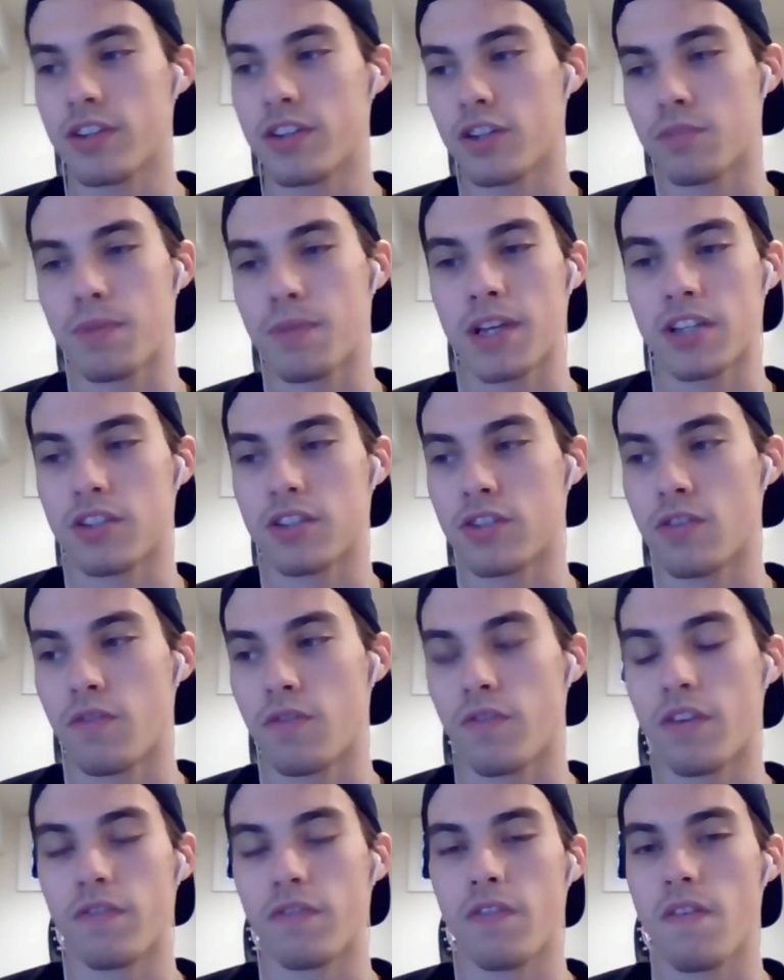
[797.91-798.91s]
Just makes it so
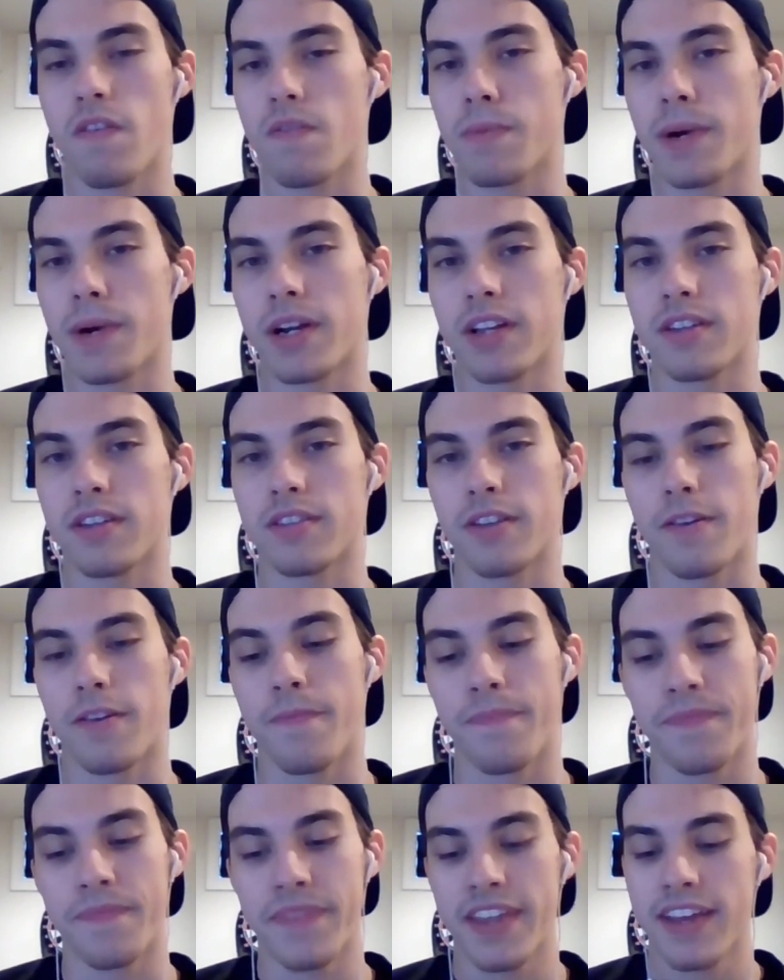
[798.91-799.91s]
fun for everybody. So
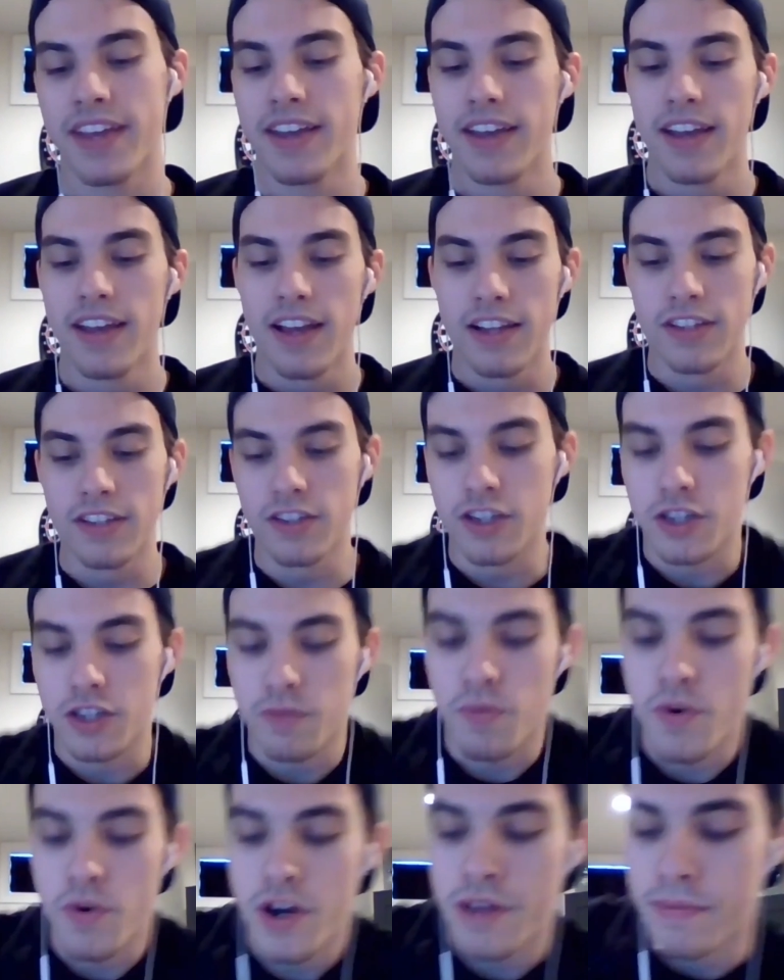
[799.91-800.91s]
it's a little
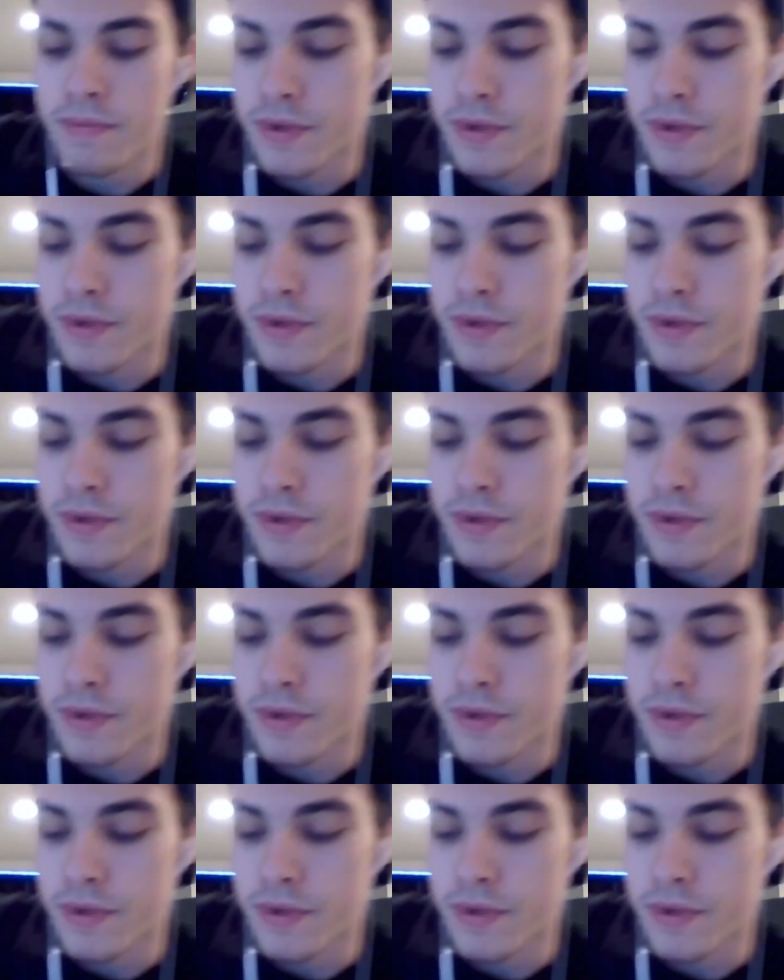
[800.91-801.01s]
disappointing,